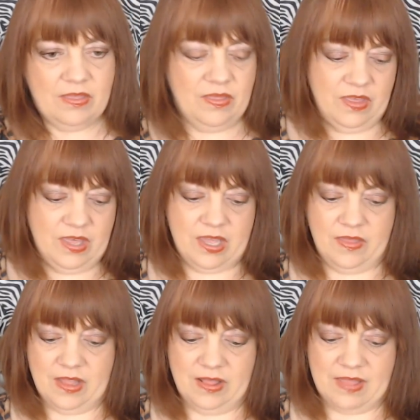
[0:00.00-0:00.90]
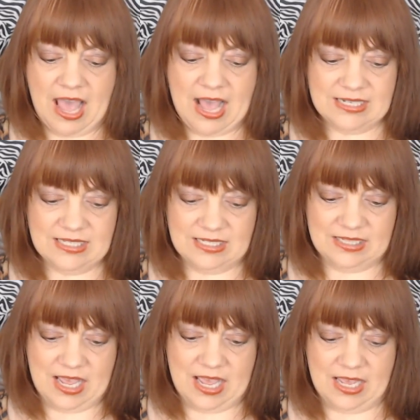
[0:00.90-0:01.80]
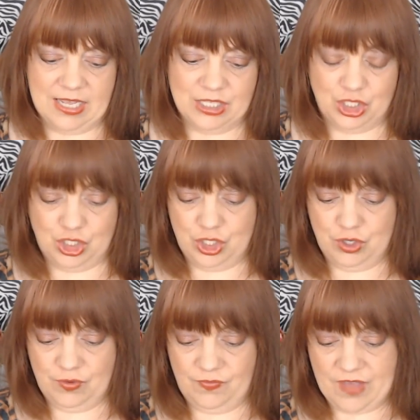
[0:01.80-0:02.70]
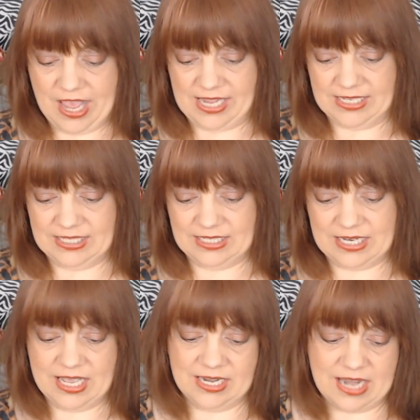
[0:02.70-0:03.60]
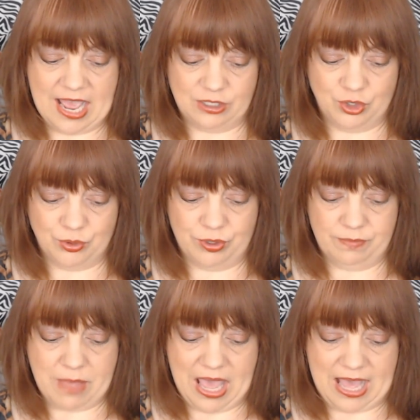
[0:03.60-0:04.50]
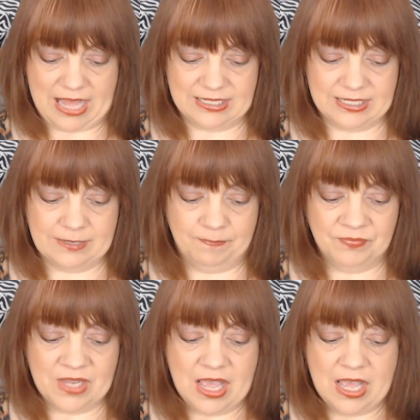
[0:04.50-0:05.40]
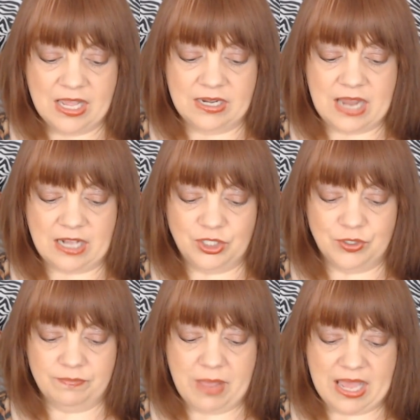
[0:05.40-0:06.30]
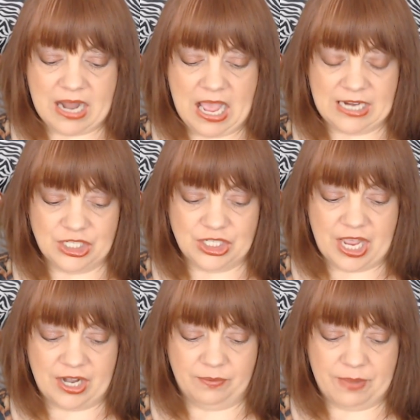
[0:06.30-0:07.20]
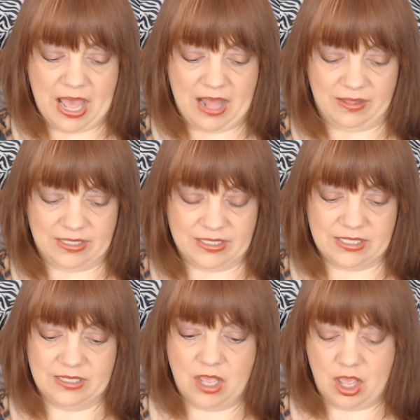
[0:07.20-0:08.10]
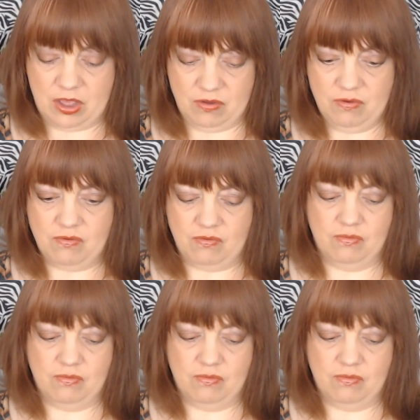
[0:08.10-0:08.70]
Then the last thing is Too Faced Natural Matte Eyeshadow Palette. Ooh.